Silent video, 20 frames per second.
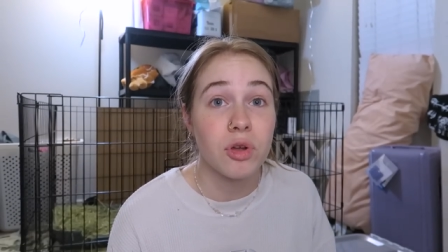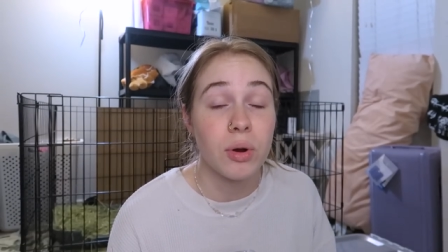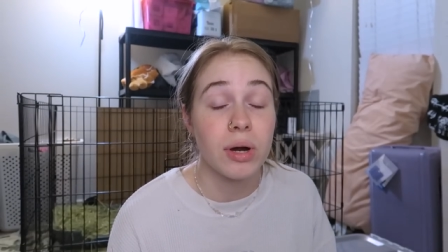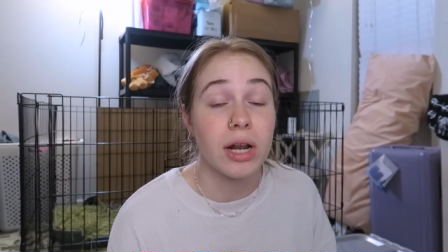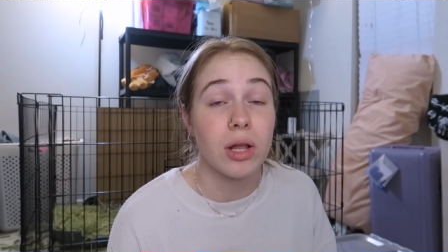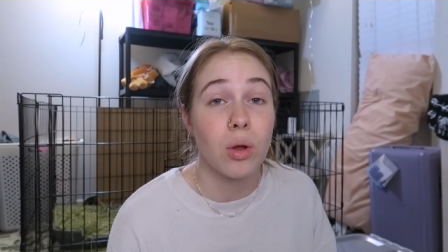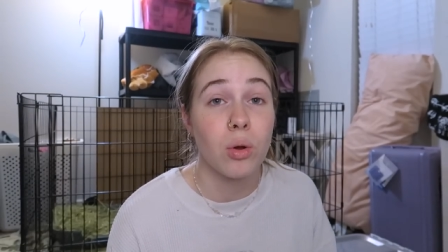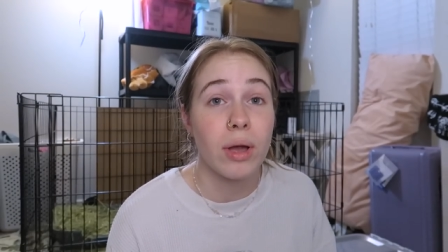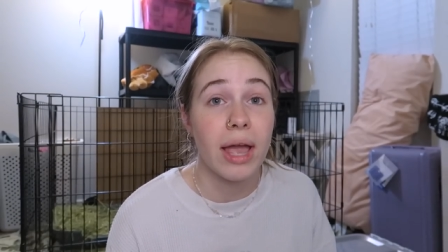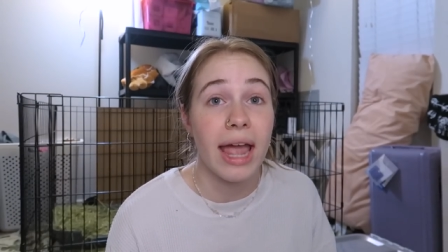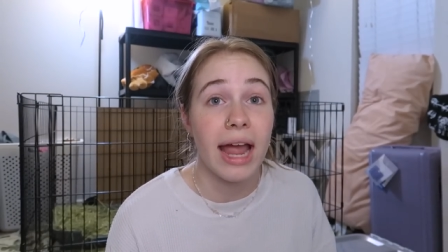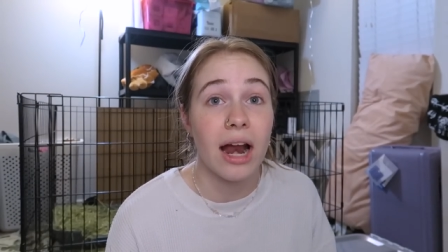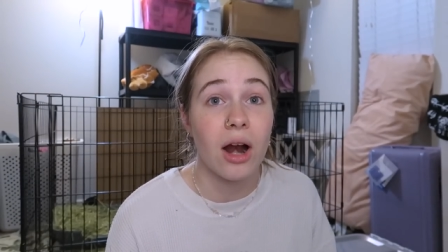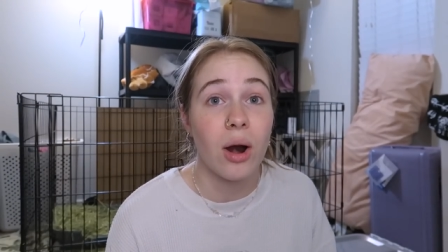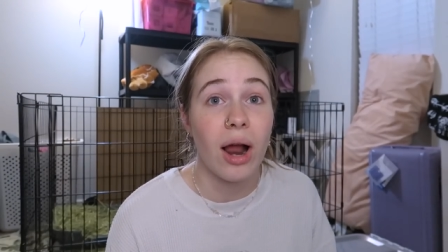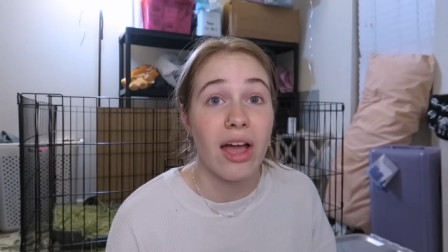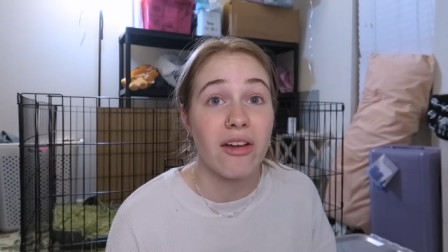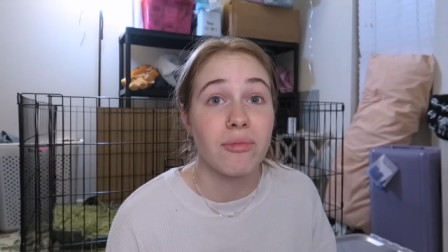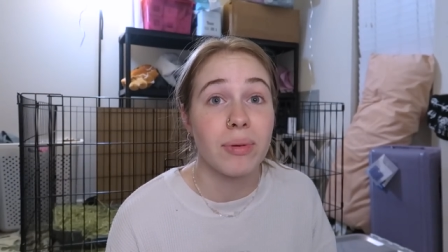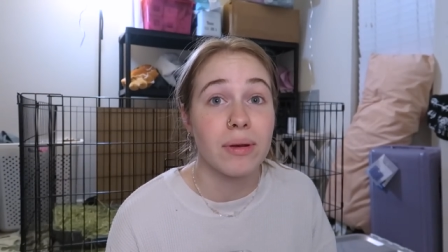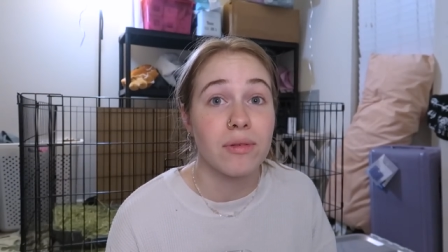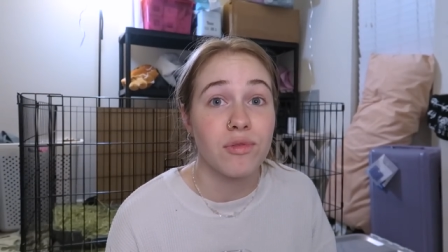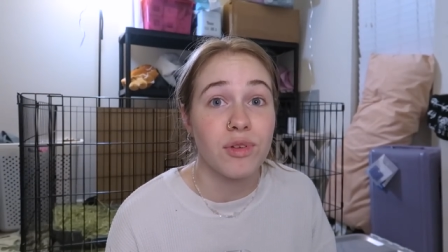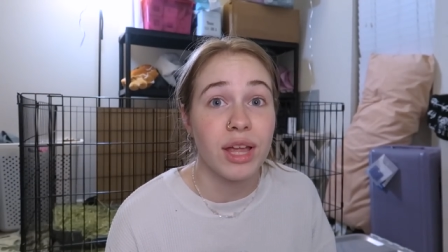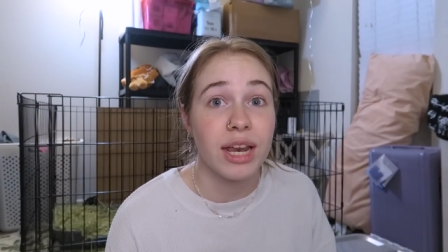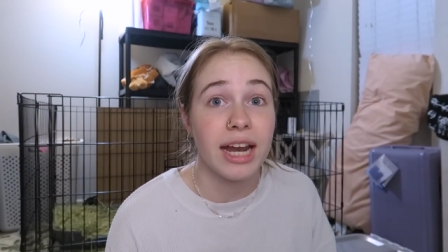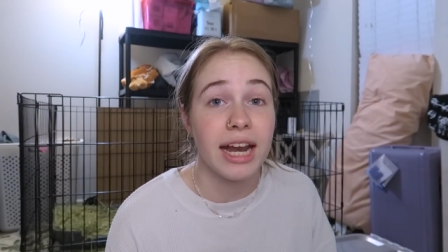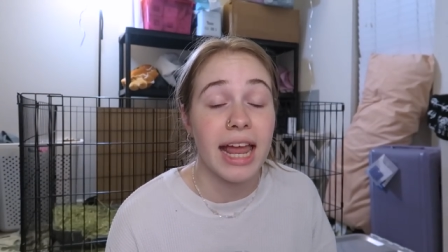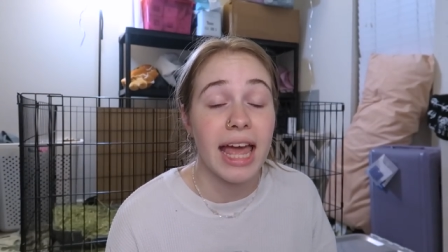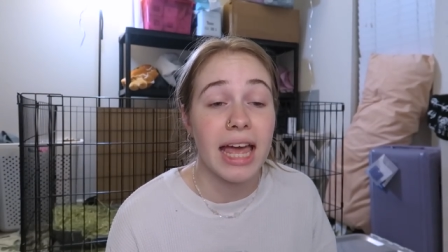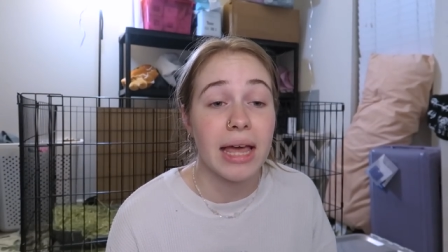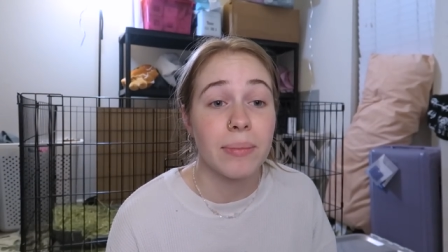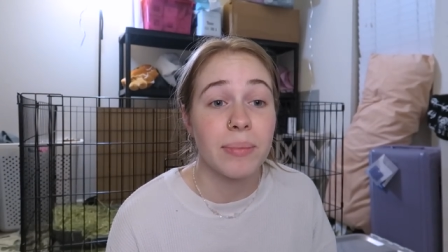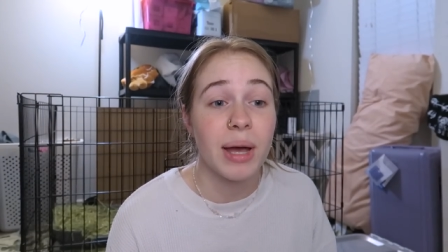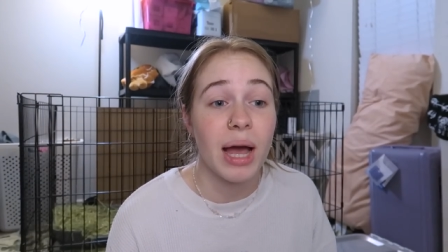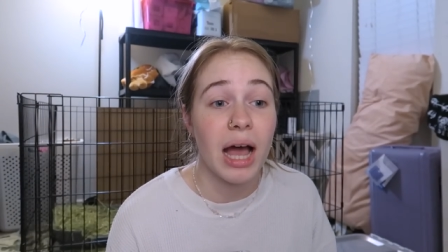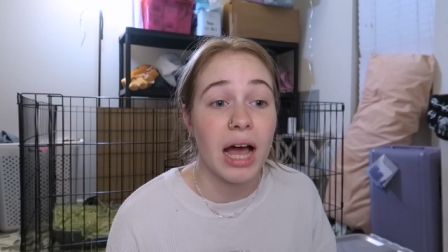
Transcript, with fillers: the critical care I've been feeding him.